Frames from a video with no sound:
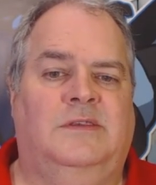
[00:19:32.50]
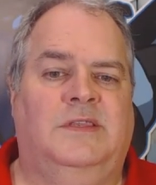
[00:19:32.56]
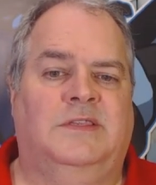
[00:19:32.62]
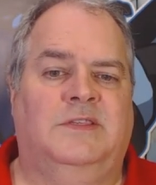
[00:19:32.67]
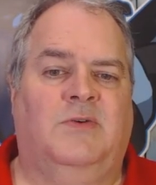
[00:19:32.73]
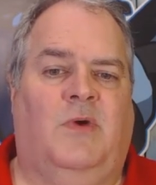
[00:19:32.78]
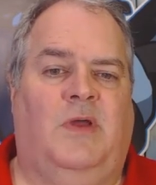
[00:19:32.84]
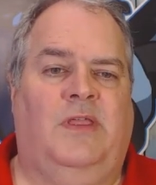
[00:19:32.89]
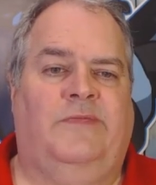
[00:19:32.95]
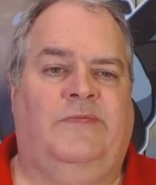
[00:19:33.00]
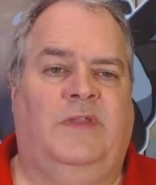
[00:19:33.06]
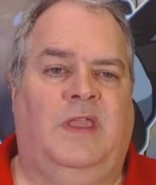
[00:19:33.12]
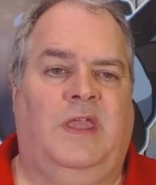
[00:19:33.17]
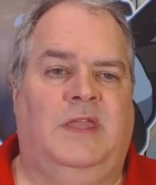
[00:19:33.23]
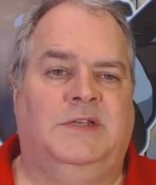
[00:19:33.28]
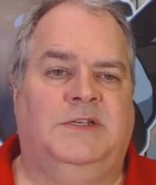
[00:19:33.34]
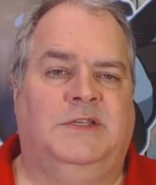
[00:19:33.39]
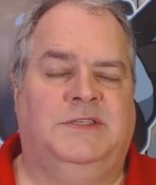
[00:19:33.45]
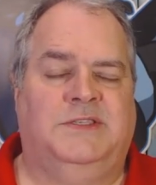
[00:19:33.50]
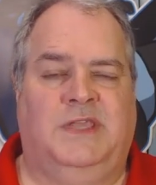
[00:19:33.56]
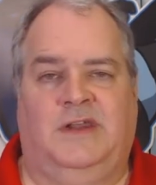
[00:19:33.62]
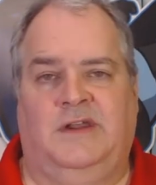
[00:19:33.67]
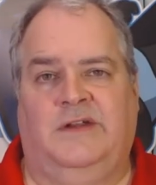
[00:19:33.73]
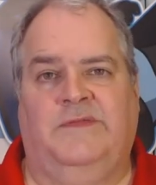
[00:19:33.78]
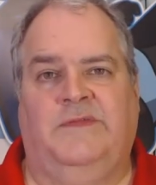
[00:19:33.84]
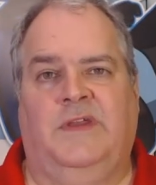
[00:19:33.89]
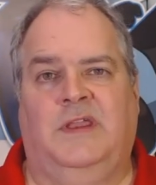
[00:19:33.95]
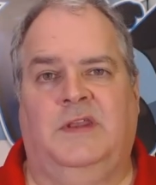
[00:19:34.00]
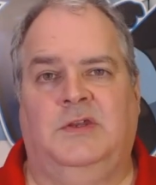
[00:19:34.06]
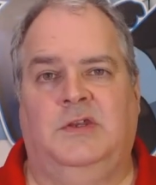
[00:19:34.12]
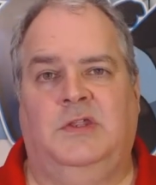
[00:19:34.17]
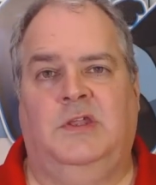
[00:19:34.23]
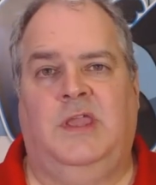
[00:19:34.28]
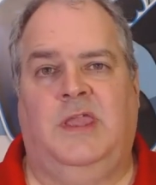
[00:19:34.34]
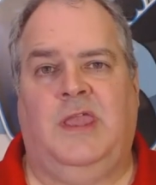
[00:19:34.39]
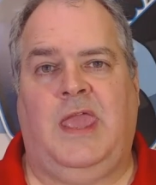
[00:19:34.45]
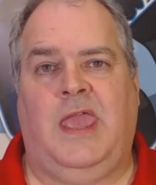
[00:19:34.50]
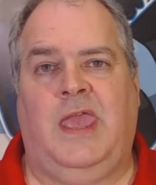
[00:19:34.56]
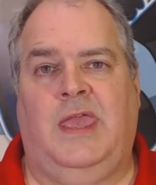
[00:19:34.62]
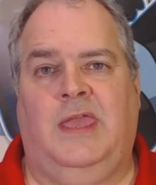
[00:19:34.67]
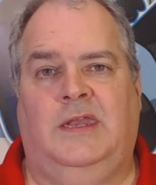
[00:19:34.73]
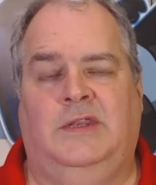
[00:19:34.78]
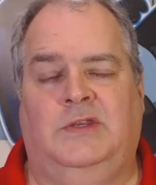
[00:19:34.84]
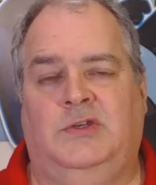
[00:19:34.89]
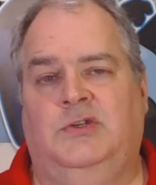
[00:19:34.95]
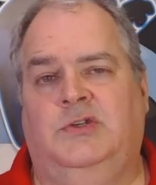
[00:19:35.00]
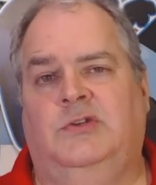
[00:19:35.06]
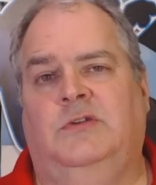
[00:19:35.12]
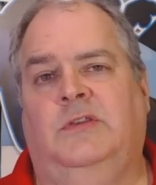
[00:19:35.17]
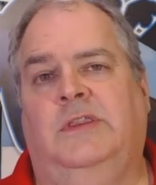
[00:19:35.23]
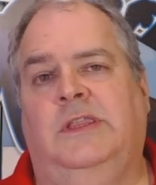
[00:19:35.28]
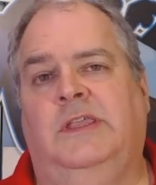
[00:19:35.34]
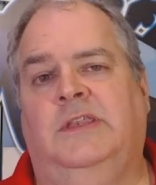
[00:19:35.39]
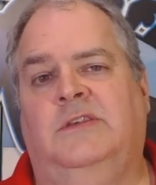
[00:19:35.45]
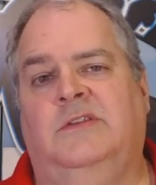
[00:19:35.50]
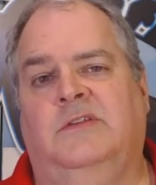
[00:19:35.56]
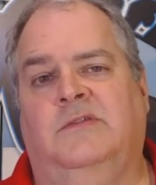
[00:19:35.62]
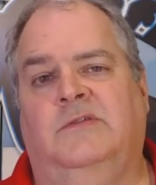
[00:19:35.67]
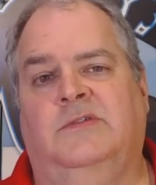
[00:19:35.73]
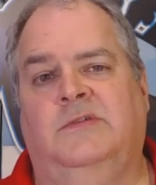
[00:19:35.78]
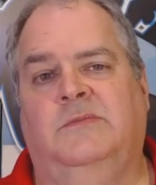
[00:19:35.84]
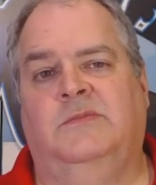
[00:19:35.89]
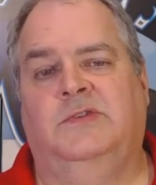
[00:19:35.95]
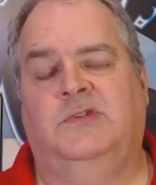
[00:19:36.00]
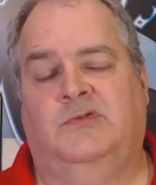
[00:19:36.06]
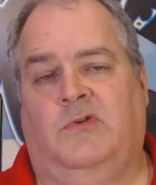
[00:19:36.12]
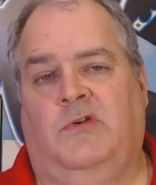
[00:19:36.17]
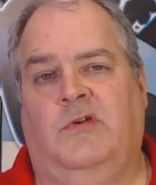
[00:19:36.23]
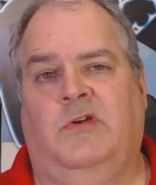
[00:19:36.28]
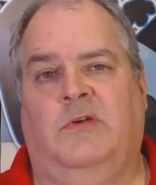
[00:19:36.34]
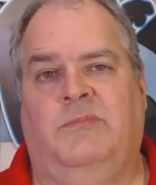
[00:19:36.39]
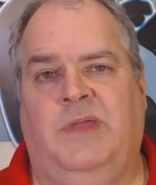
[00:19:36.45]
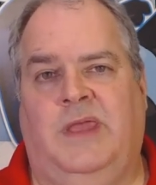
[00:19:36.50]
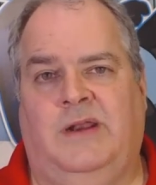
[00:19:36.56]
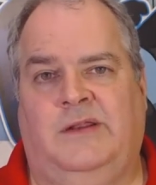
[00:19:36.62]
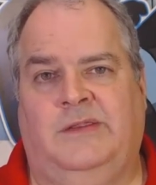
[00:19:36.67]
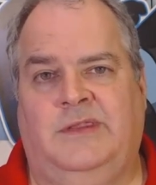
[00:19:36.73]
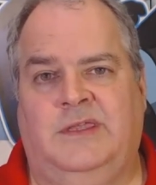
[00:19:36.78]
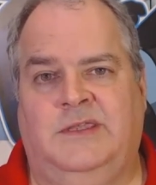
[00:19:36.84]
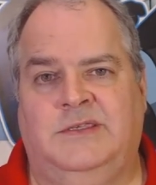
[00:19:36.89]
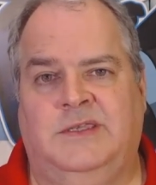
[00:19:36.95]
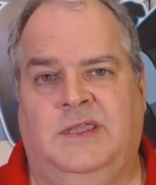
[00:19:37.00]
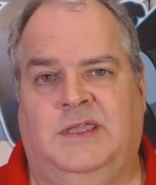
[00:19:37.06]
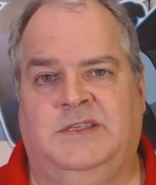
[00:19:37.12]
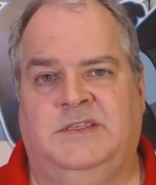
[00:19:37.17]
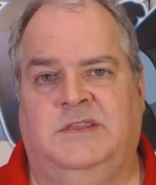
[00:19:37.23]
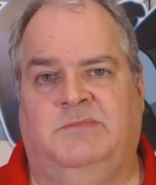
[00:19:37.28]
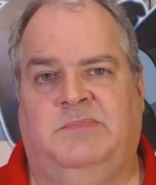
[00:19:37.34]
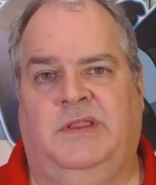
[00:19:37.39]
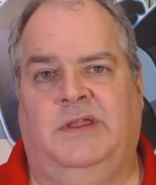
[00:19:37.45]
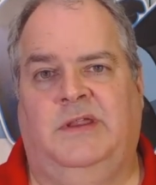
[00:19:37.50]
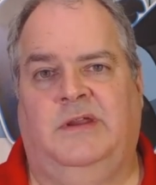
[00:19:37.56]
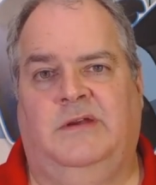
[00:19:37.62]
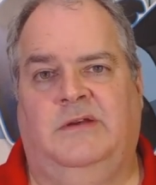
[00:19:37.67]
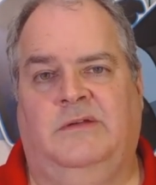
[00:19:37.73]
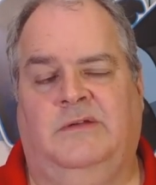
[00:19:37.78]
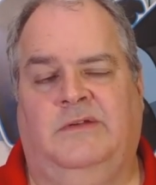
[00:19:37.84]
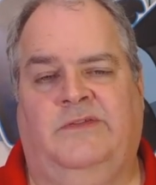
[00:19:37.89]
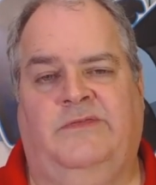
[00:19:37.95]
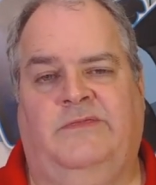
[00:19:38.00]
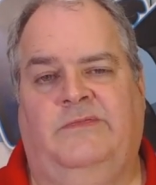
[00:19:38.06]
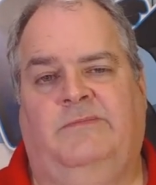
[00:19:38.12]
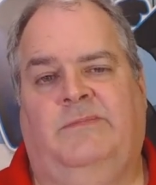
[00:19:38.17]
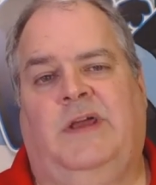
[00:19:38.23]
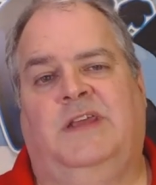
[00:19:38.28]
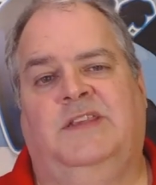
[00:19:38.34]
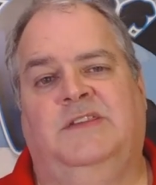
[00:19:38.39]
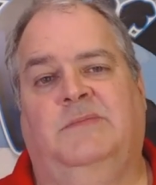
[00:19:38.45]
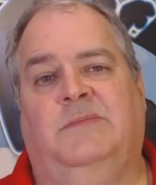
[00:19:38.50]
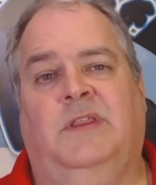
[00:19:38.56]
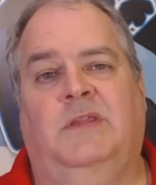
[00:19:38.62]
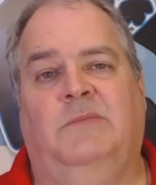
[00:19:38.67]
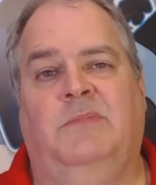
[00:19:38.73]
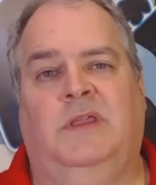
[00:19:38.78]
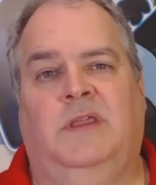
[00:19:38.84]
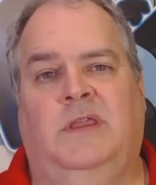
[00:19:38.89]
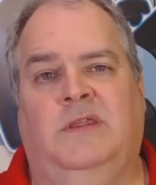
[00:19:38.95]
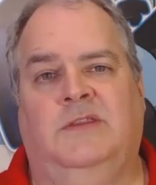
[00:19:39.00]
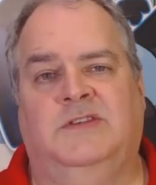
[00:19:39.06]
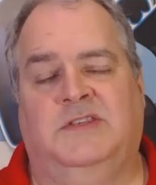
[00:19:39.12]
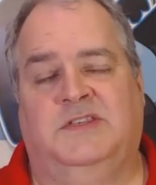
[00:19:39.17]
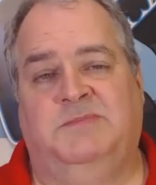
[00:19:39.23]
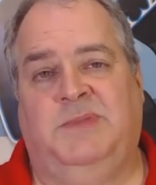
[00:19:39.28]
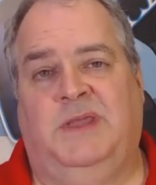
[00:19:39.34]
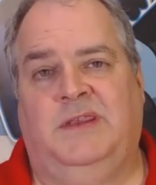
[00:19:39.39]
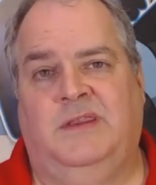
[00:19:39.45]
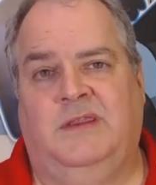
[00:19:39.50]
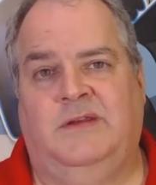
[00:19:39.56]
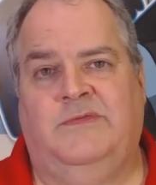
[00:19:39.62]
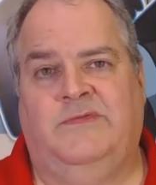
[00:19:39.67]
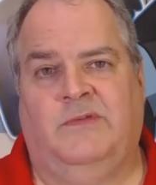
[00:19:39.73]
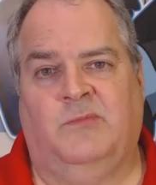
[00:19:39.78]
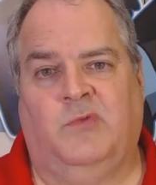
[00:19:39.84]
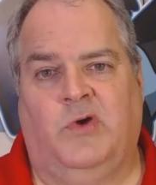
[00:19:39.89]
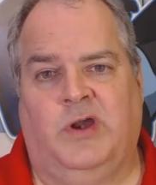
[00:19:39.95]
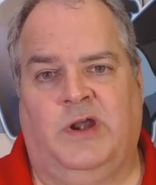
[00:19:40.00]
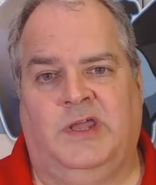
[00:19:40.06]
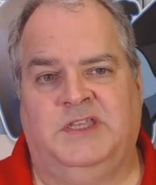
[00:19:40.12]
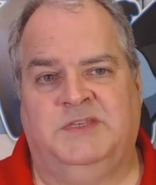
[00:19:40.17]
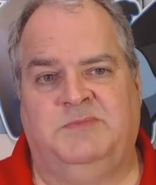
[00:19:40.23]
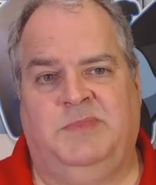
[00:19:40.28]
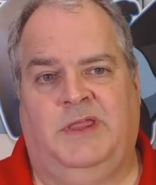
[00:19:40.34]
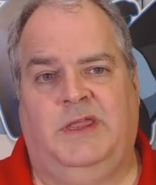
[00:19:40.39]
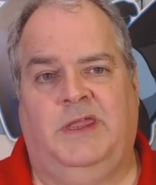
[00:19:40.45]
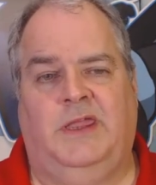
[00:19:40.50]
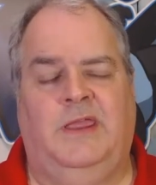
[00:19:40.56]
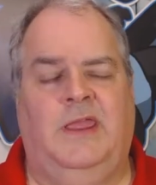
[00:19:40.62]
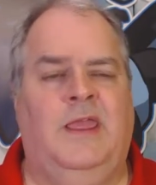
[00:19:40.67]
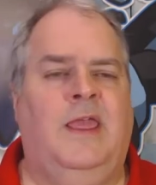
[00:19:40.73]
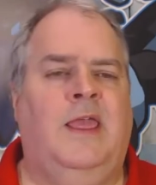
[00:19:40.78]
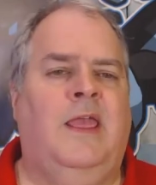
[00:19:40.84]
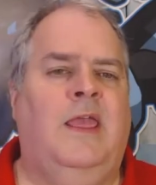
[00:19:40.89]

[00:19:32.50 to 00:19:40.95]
disqualifications at an event can and should lead to stronger penalties against the player, of possibly being suspended from organized play,